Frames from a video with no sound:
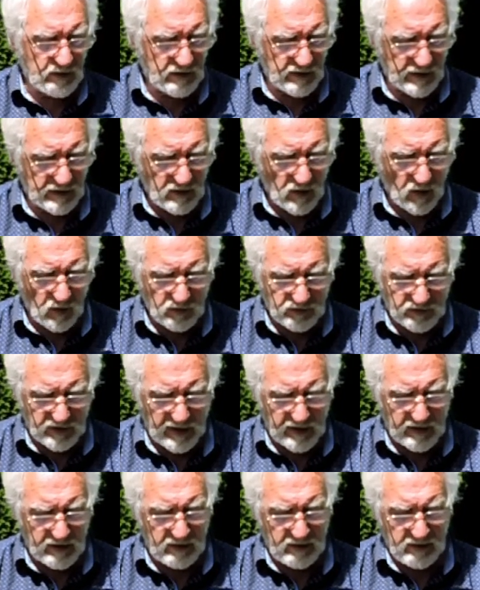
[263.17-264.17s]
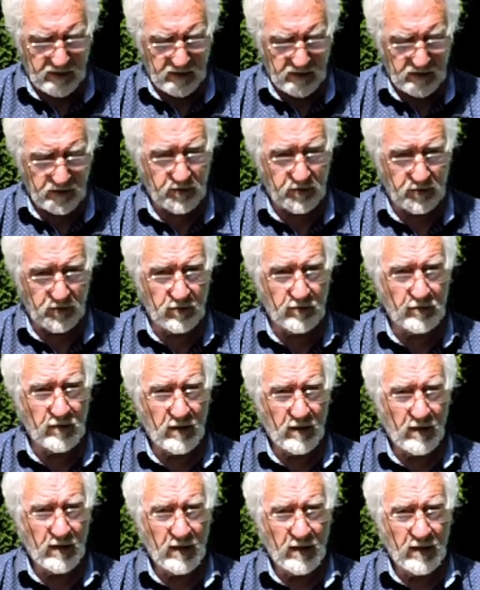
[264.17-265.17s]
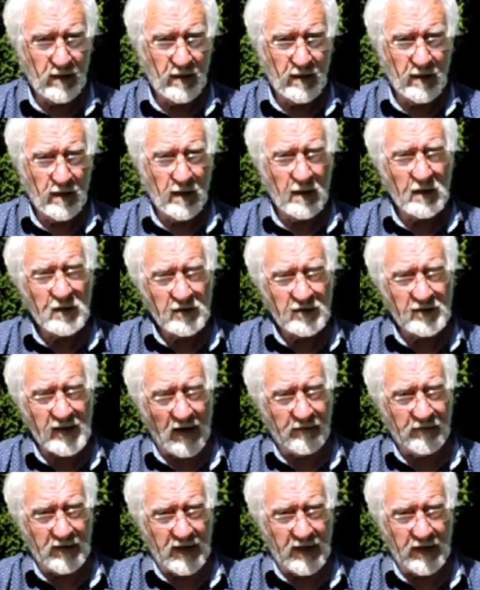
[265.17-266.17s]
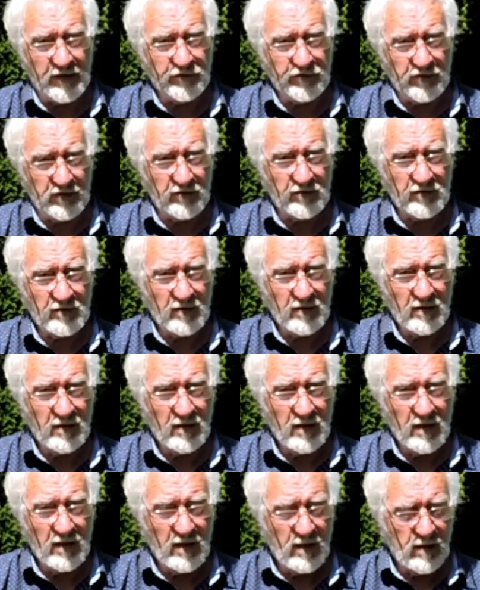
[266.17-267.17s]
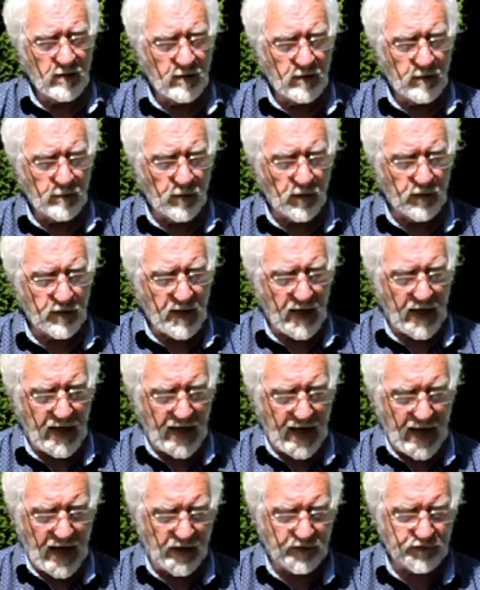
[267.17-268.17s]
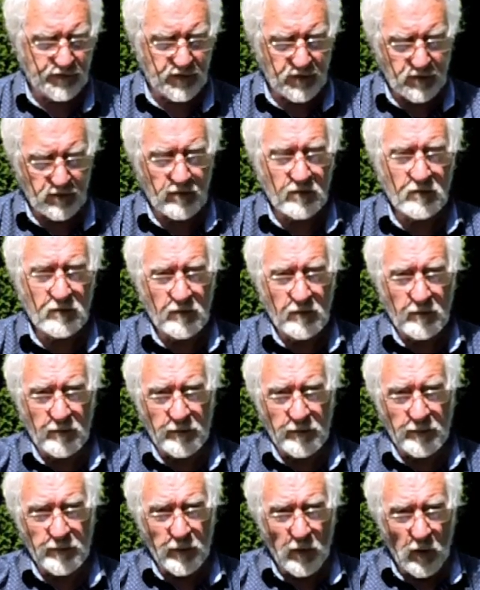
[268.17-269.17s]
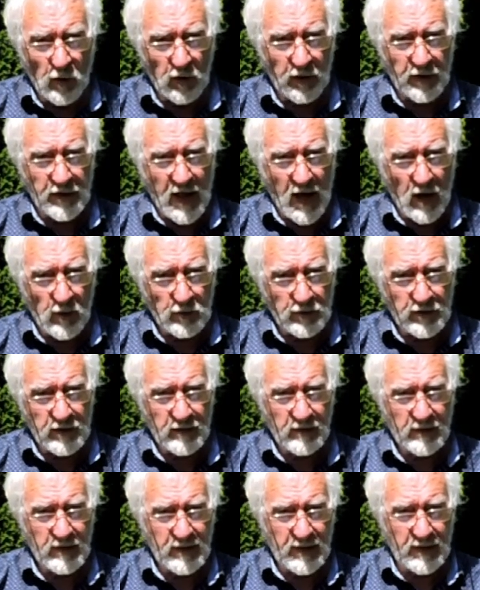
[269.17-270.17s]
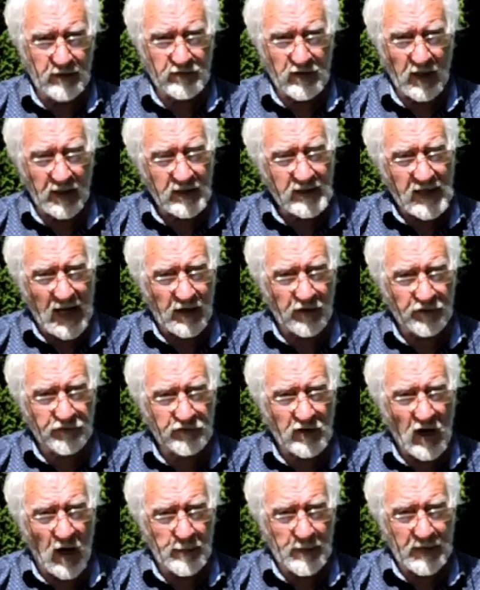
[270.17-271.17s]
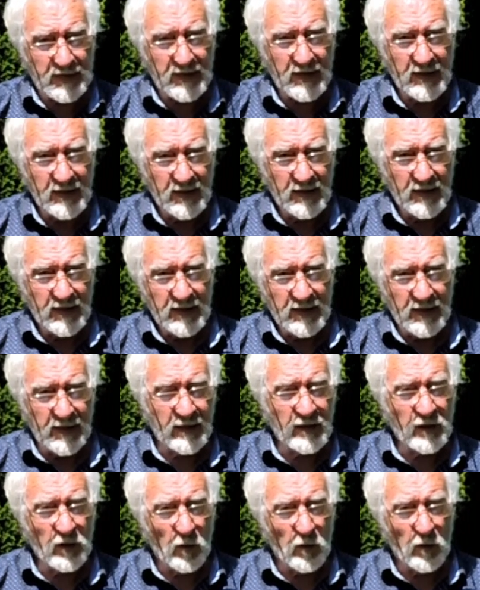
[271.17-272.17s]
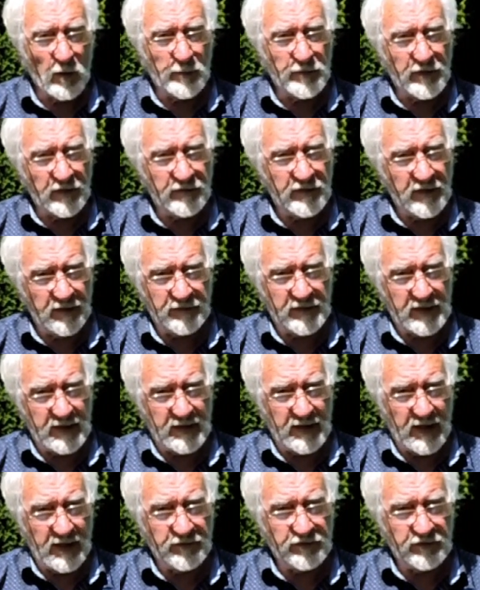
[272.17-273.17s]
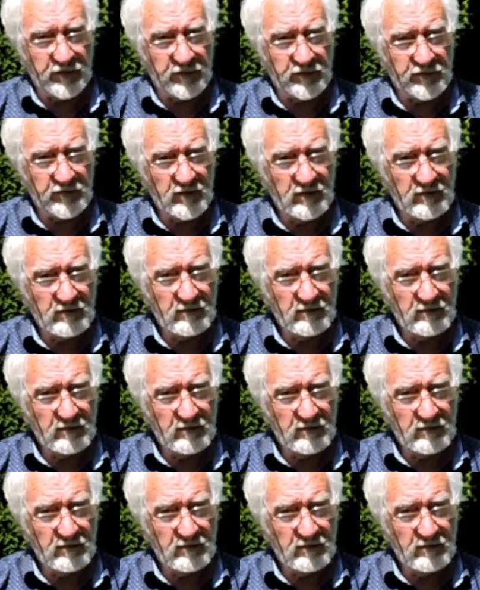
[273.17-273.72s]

It goes in to 7 inches, but as you pull it out, it's like telescopic. It can go up to 15 inches.